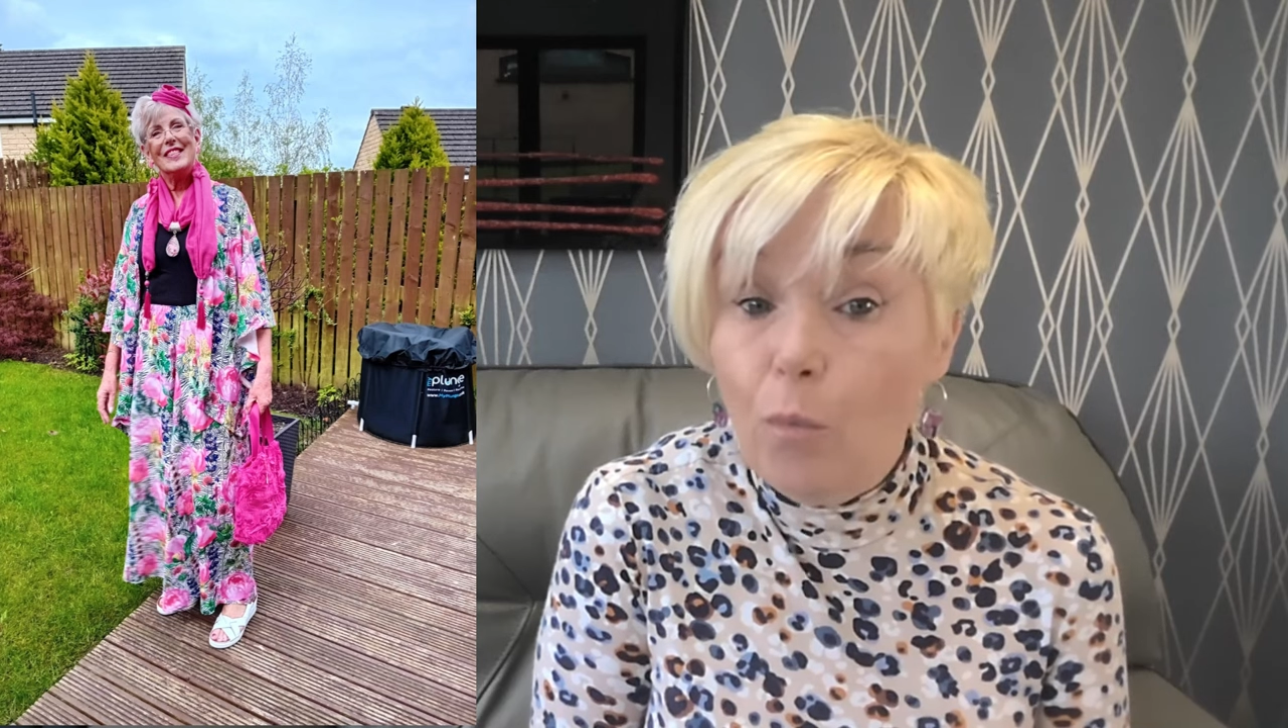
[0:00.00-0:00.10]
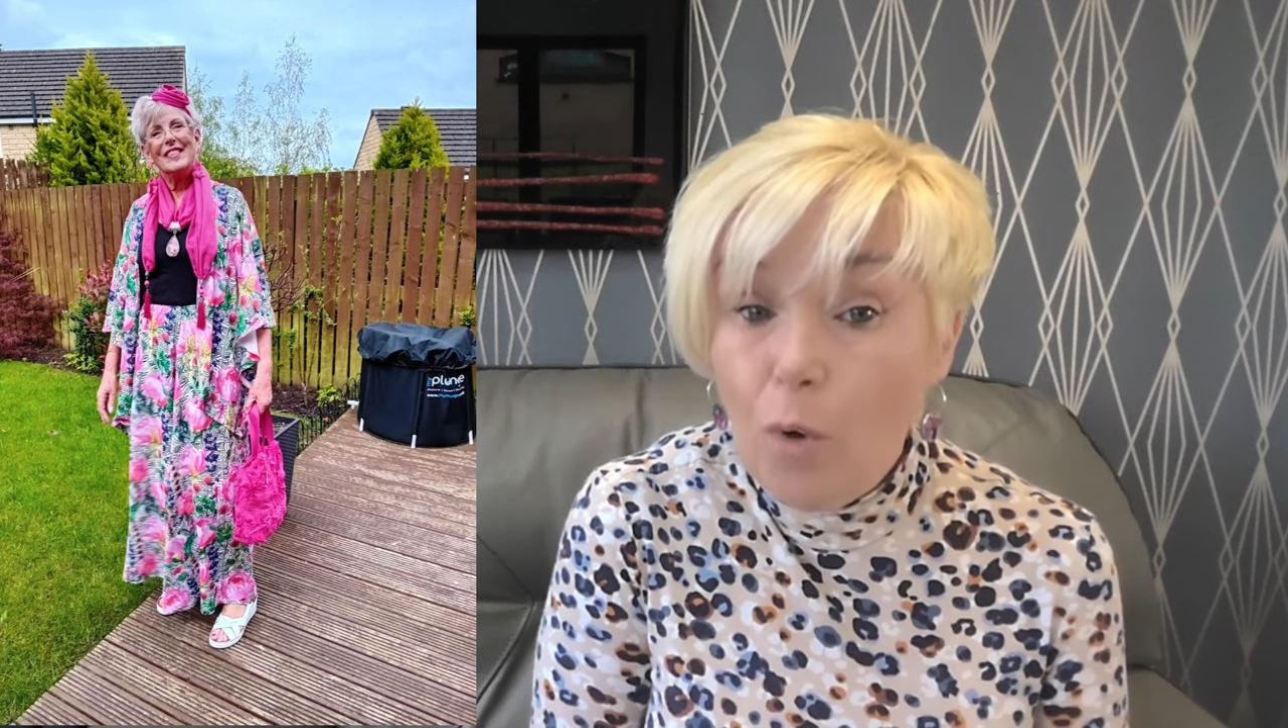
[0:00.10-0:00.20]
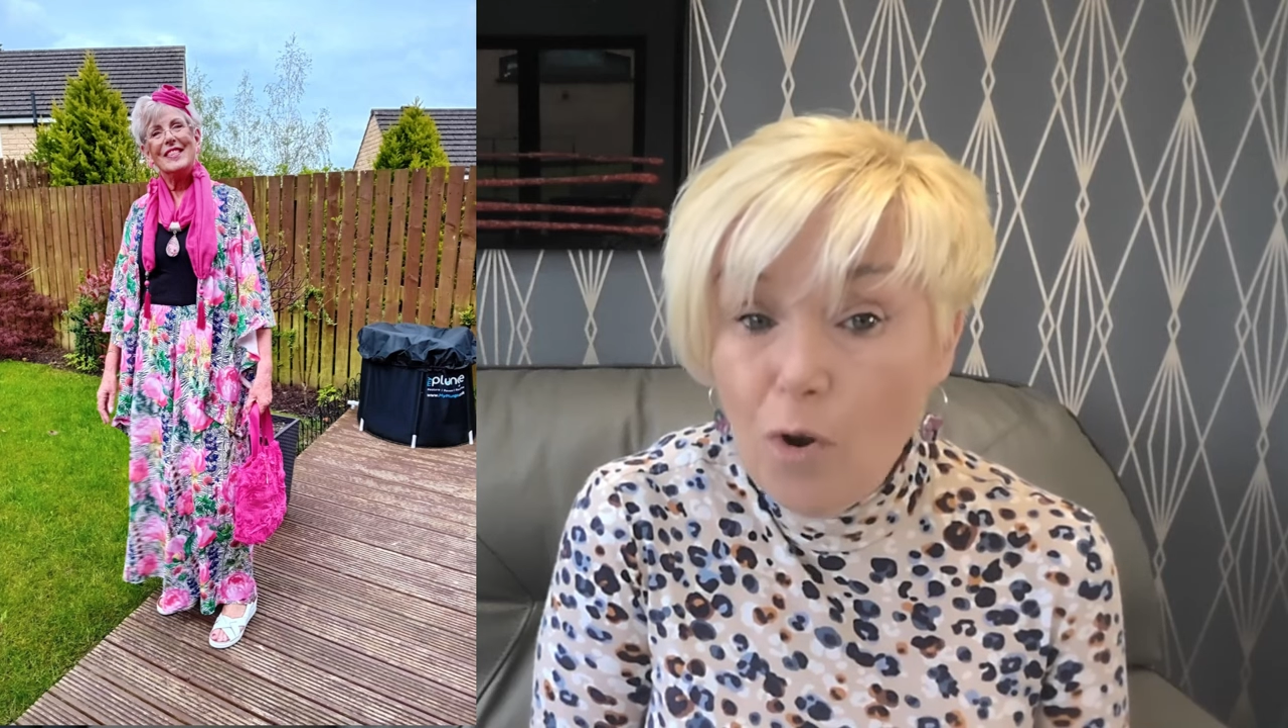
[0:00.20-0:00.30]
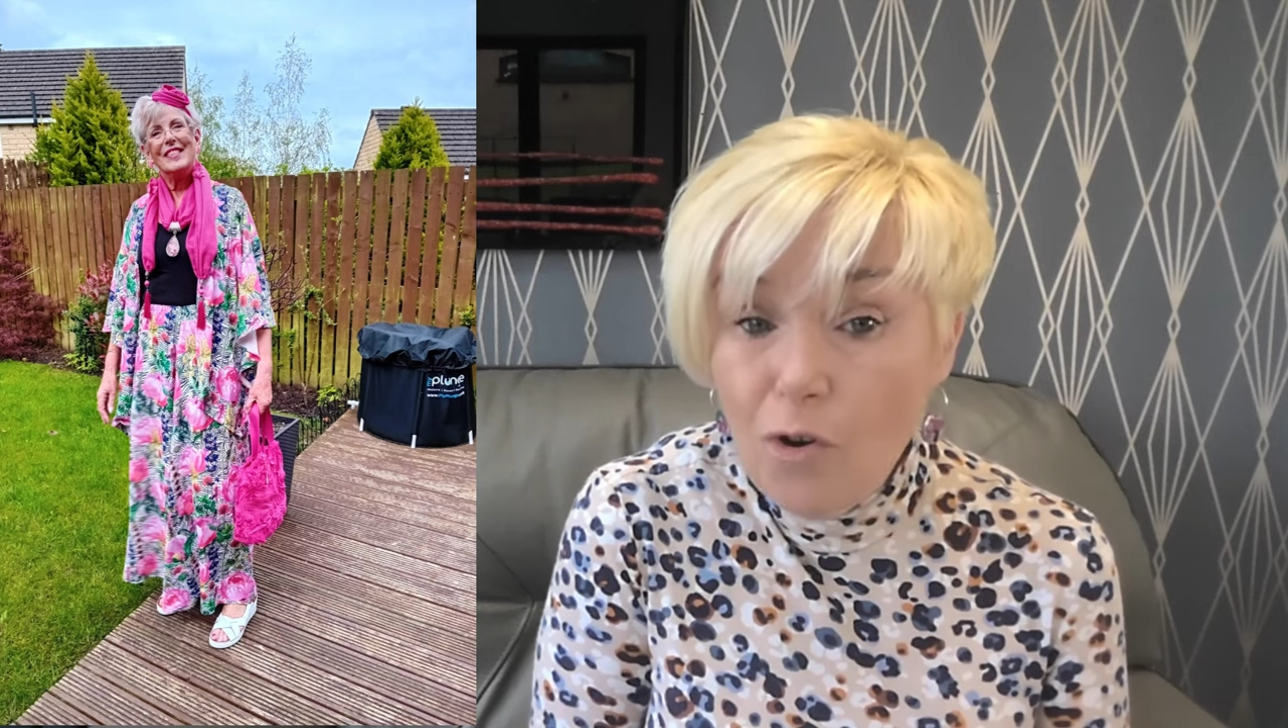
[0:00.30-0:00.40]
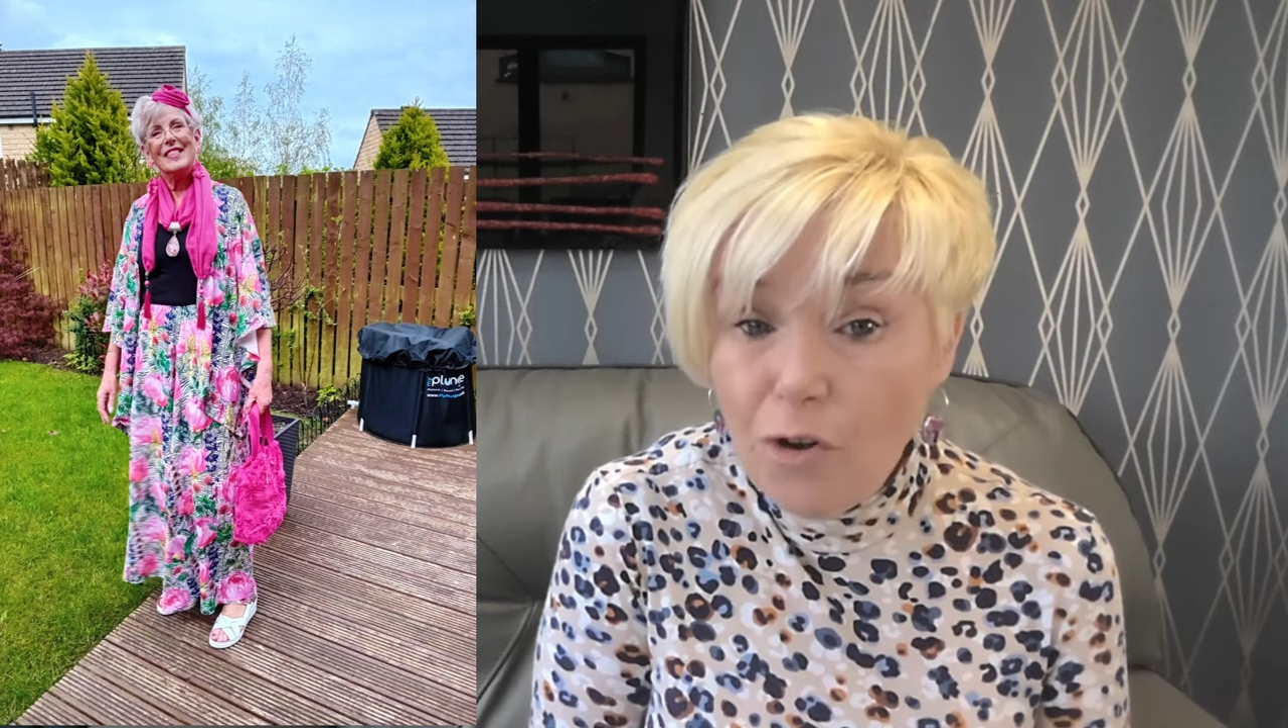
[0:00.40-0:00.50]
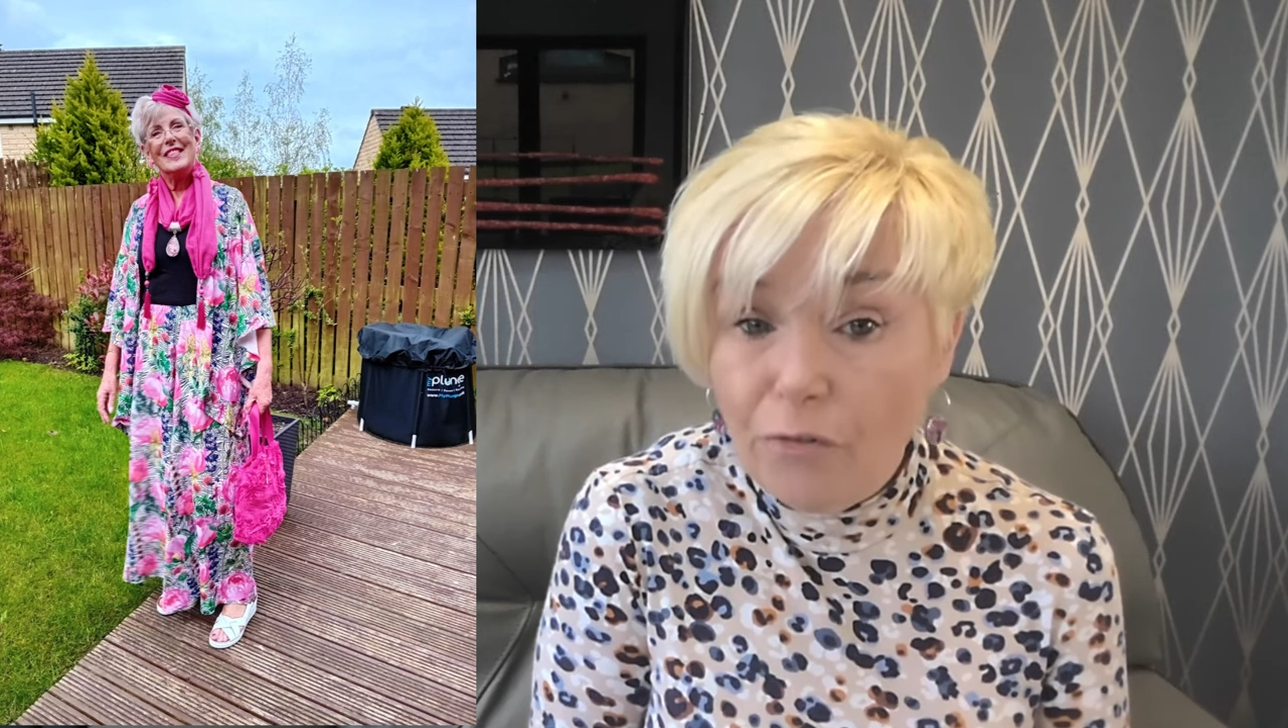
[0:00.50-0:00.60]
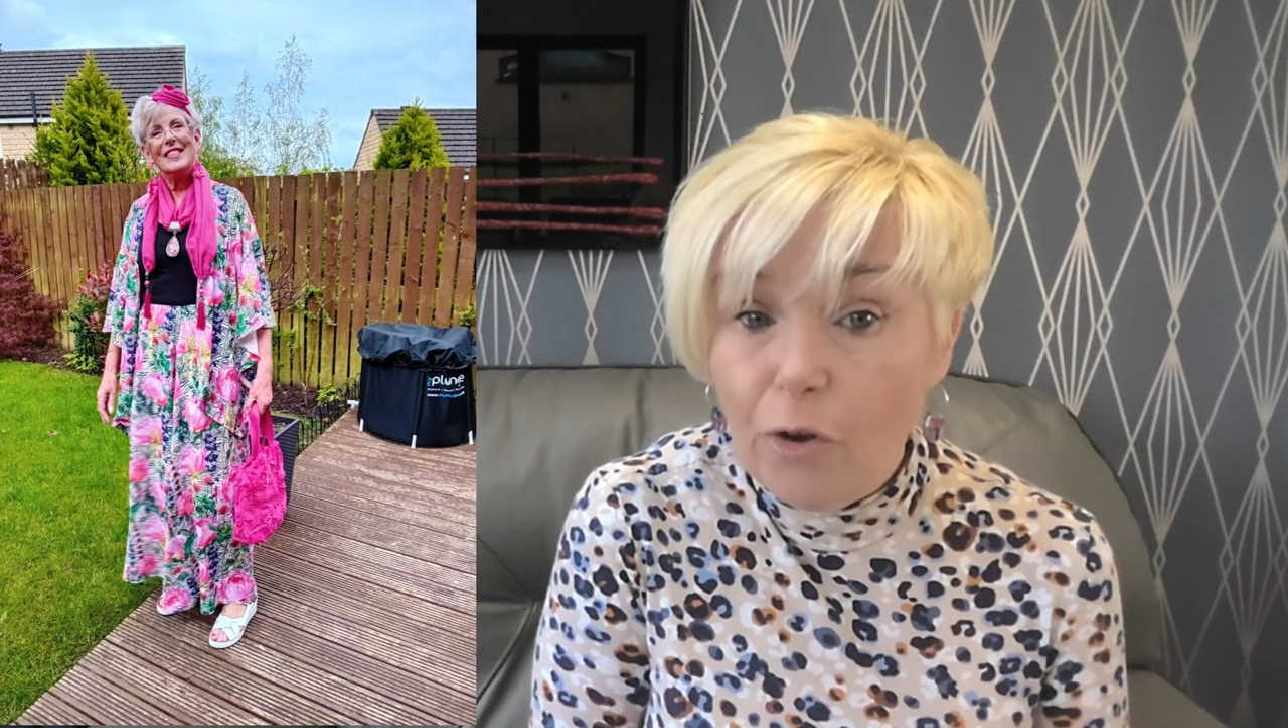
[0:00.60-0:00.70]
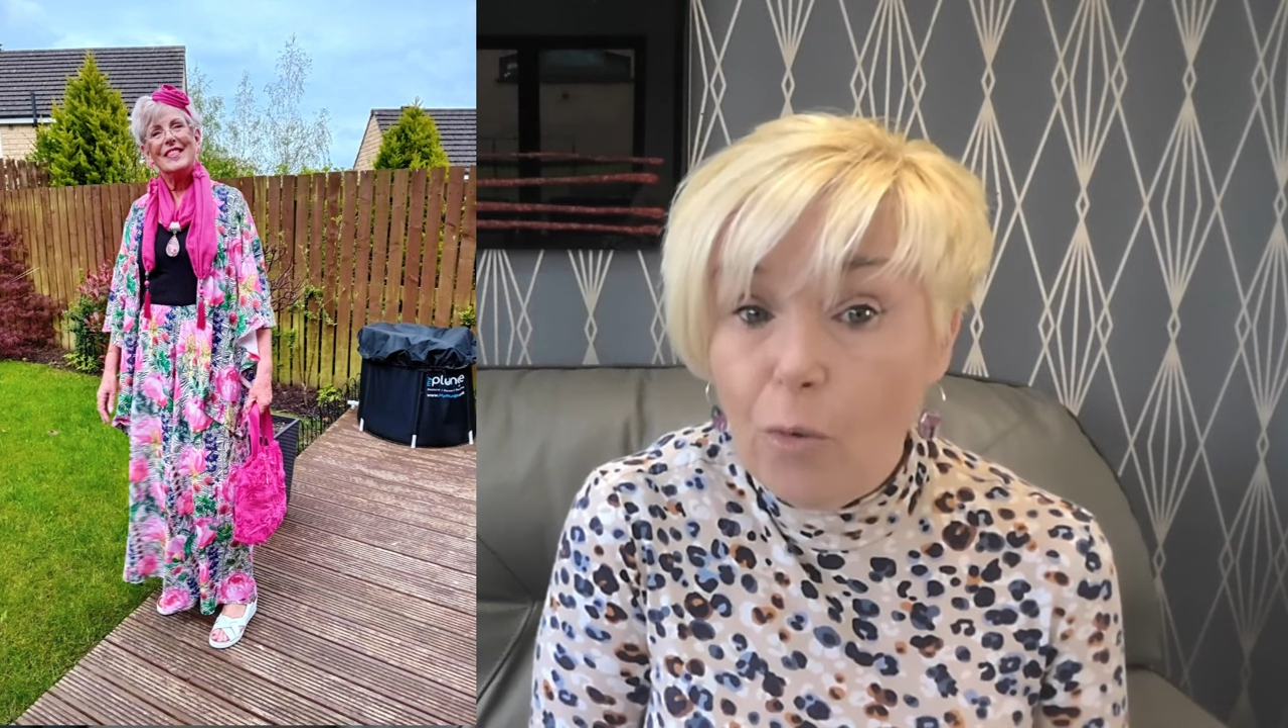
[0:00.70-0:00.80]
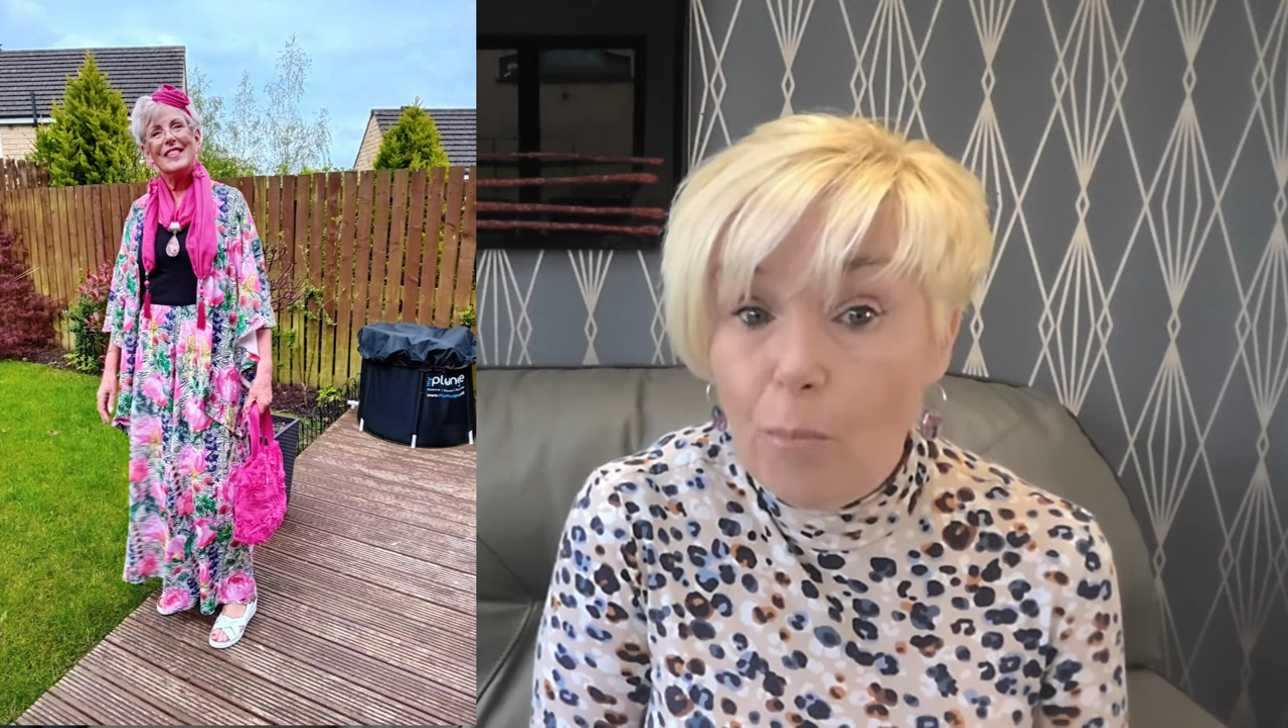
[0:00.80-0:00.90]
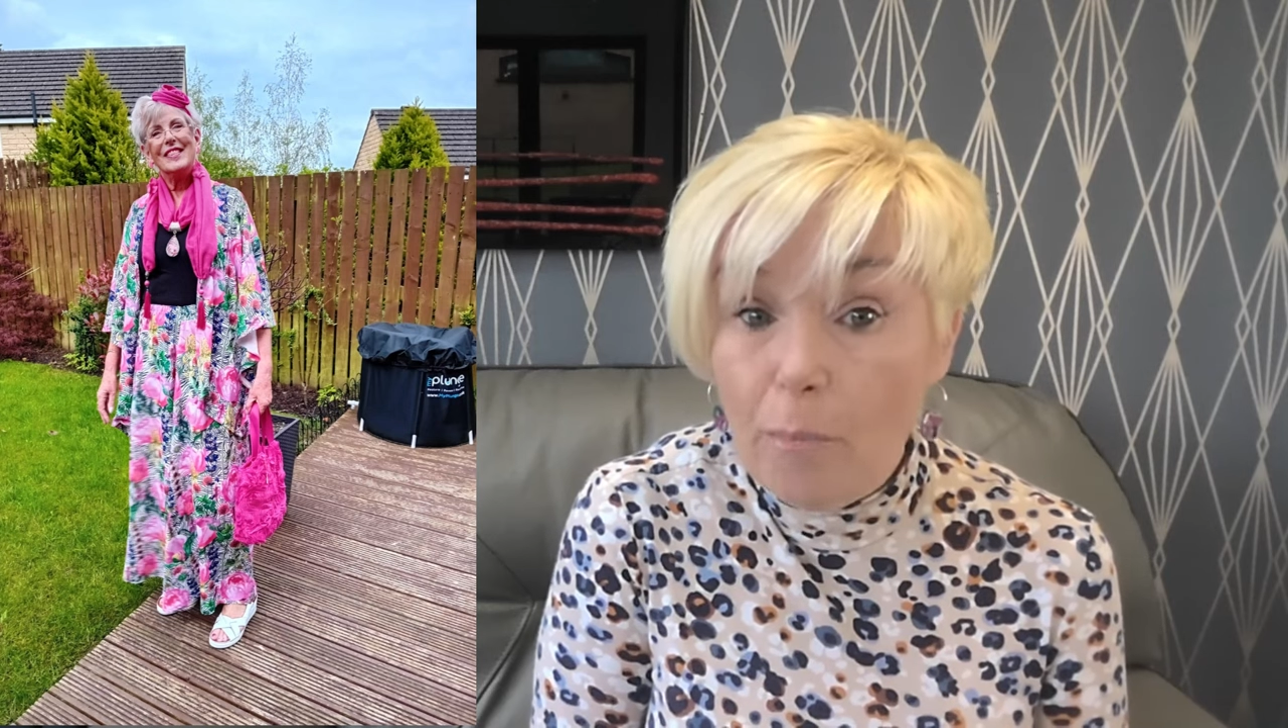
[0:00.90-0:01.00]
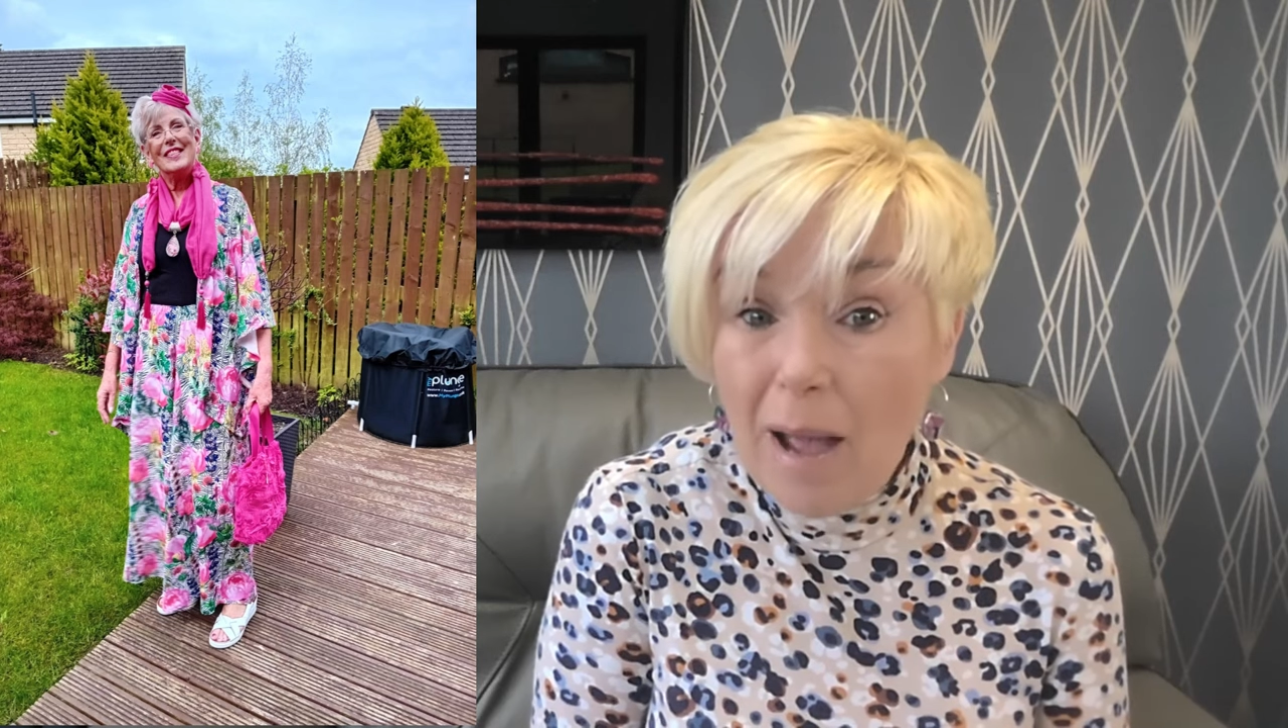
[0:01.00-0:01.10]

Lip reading: wonderful